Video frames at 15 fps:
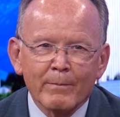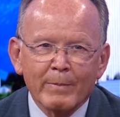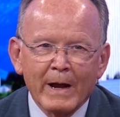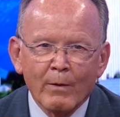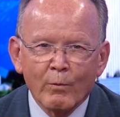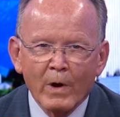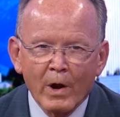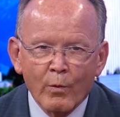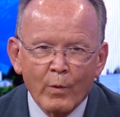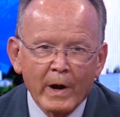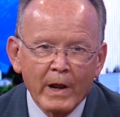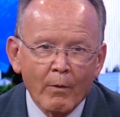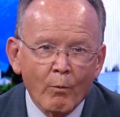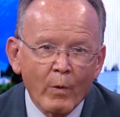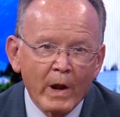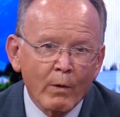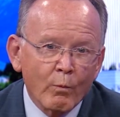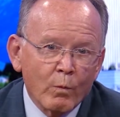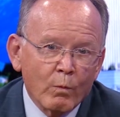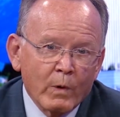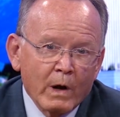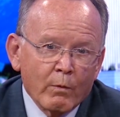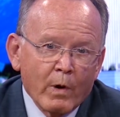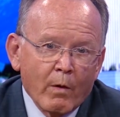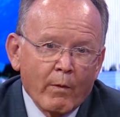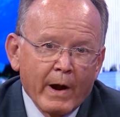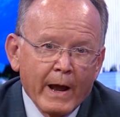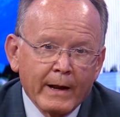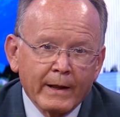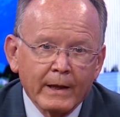about where we, where we were
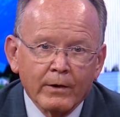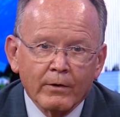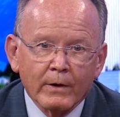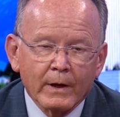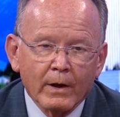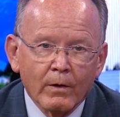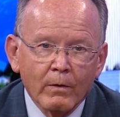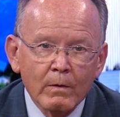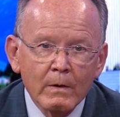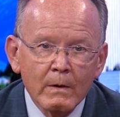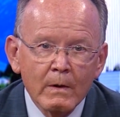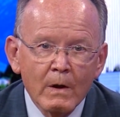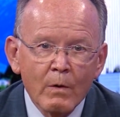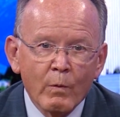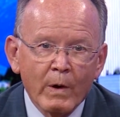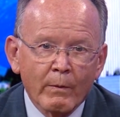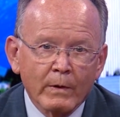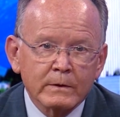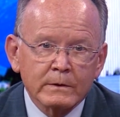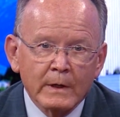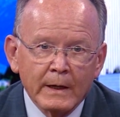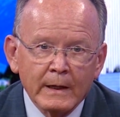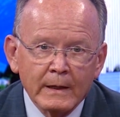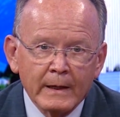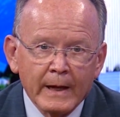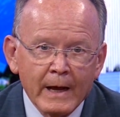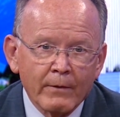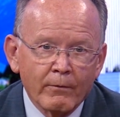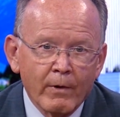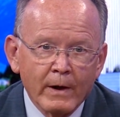at a year ago. We were shutting
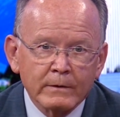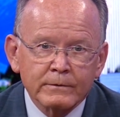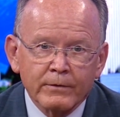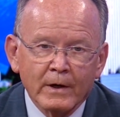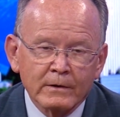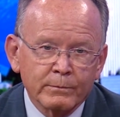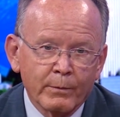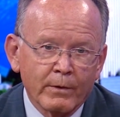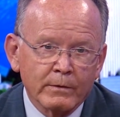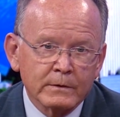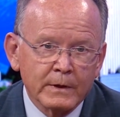down restaurants, we were